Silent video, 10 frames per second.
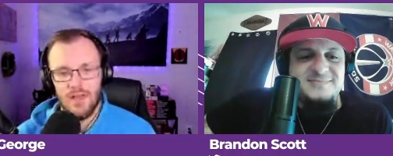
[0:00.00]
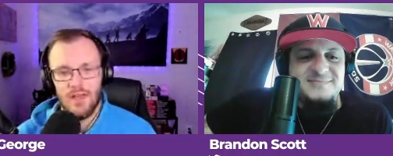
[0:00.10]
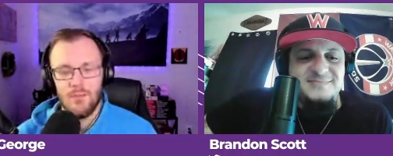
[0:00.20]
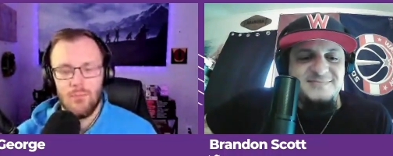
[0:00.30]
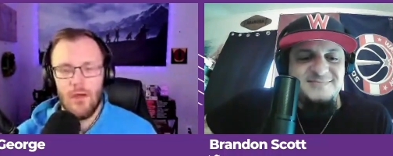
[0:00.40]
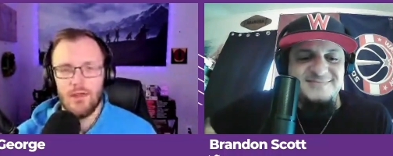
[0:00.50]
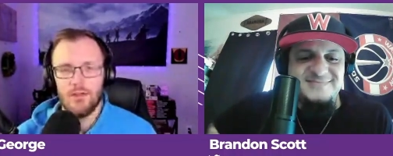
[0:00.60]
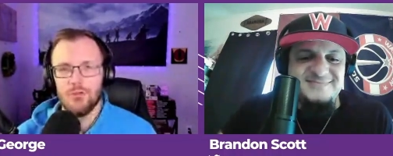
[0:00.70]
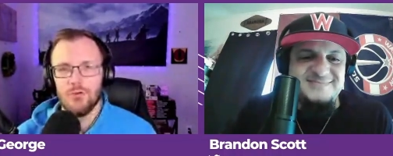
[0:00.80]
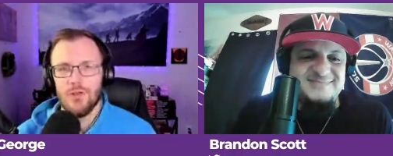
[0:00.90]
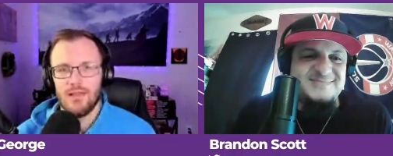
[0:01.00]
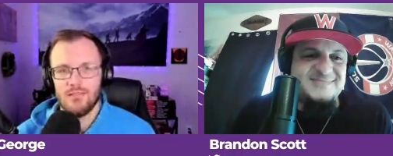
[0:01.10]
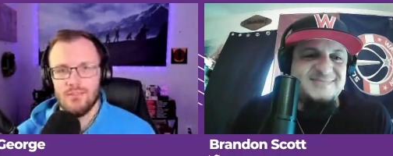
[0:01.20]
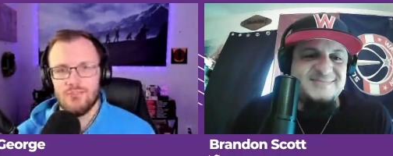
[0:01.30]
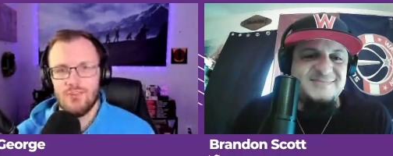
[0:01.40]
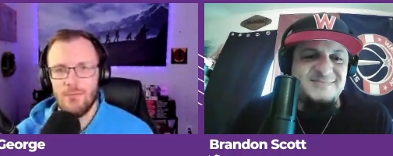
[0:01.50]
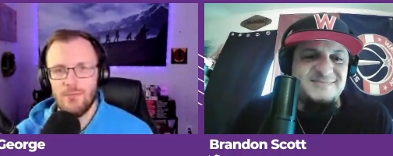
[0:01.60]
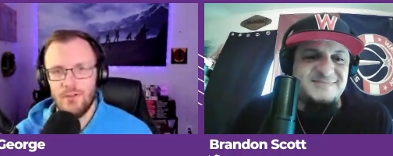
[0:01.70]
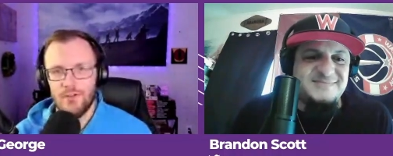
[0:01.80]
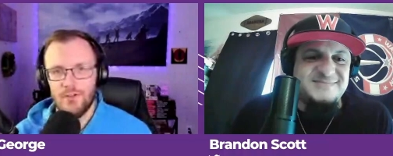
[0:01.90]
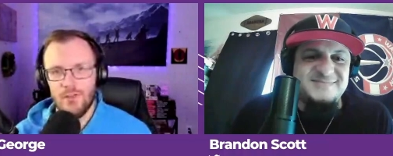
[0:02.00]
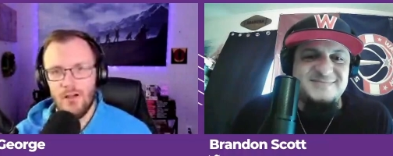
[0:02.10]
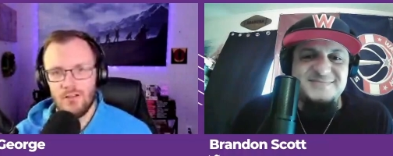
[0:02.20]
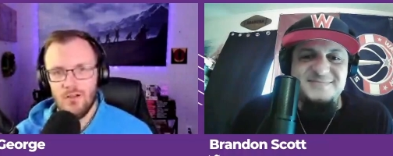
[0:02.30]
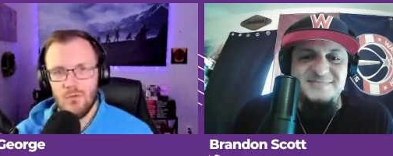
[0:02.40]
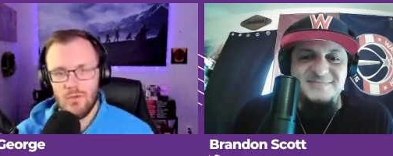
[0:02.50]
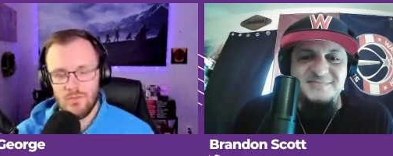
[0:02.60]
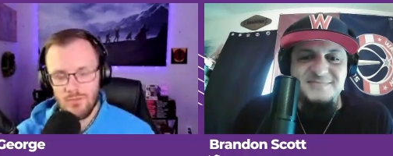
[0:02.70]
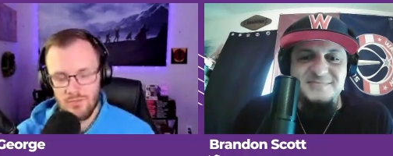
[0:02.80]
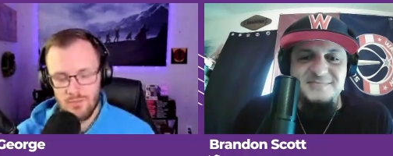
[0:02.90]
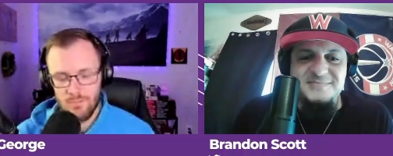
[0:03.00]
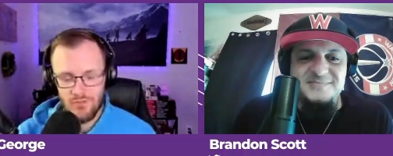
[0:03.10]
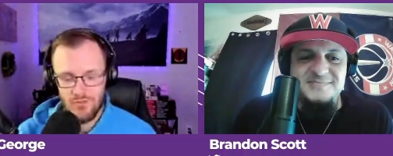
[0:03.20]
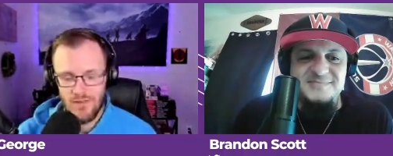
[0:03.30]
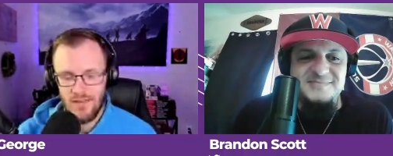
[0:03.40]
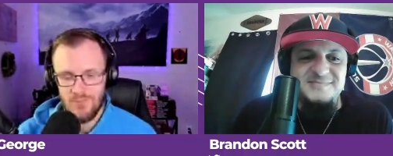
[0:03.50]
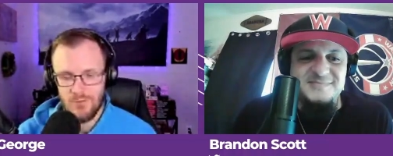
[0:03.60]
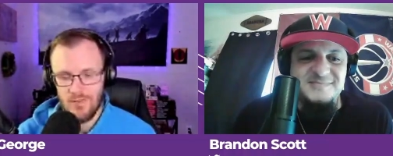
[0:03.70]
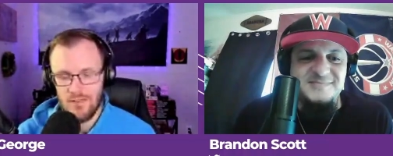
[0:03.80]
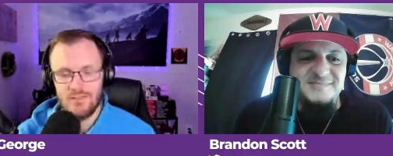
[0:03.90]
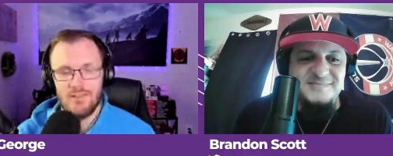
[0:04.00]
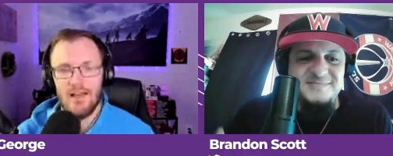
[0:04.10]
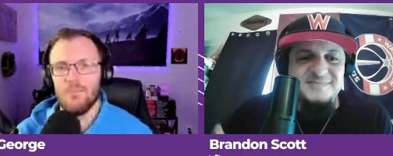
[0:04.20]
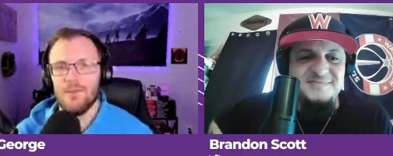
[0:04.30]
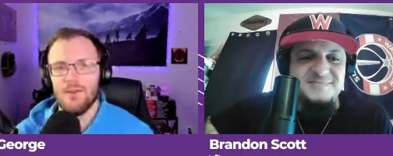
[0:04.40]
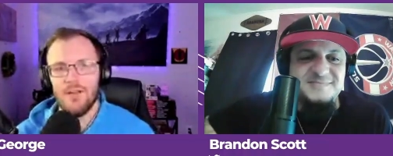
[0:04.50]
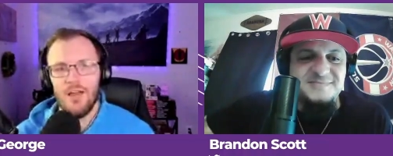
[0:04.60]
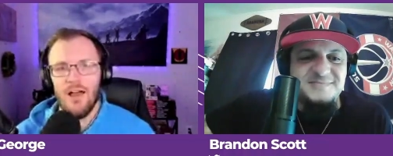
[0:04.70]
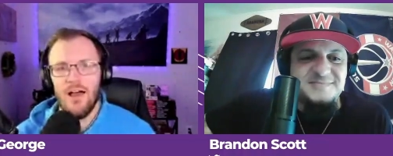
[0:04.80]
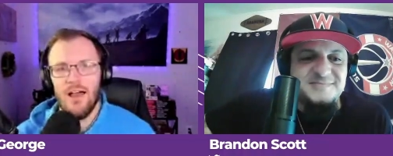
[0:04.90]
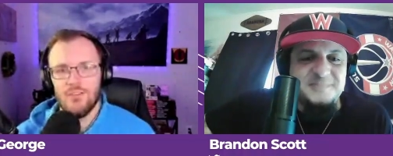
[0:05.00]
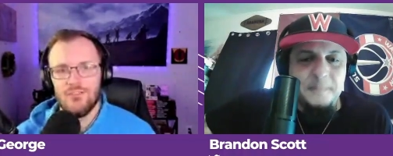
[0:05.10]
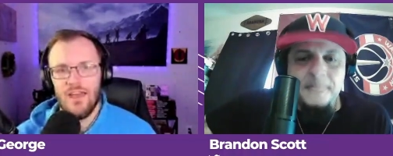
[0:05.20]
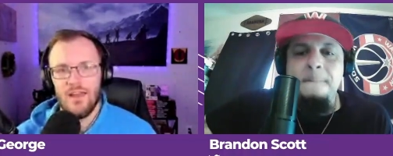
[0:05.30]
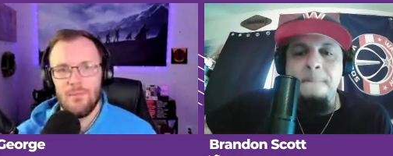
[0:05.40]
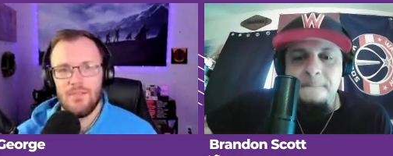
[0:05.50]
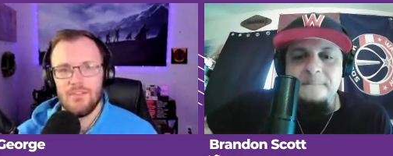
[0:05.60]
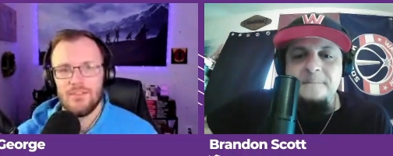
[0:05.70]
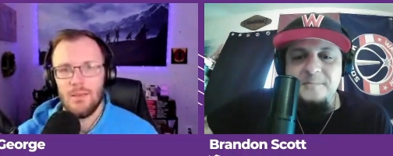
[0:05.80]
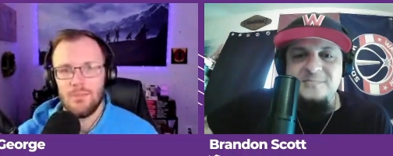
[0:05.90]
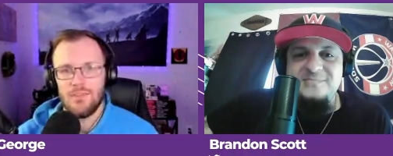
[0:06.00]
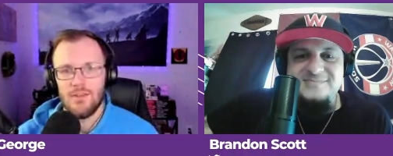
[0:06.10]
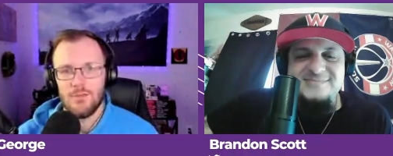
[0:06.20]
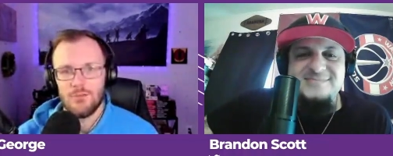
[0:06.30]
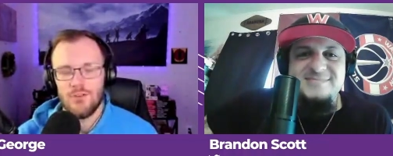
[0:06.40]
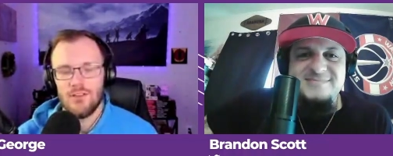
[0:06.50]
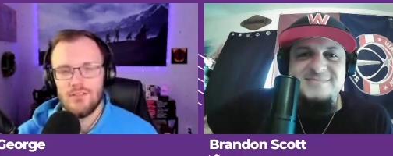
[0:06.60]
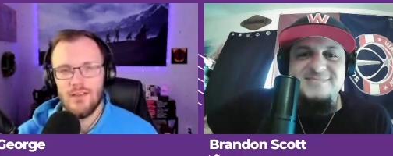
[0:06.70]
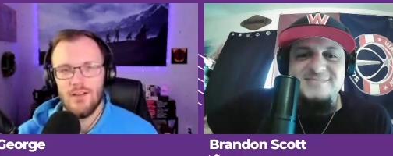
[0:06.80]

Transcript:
Speaker 1: that. Brandon, you do an excellent job over there on Locked On Wizards. It's a pleasure to have you take the time here uh, and chat about these hypothetical trade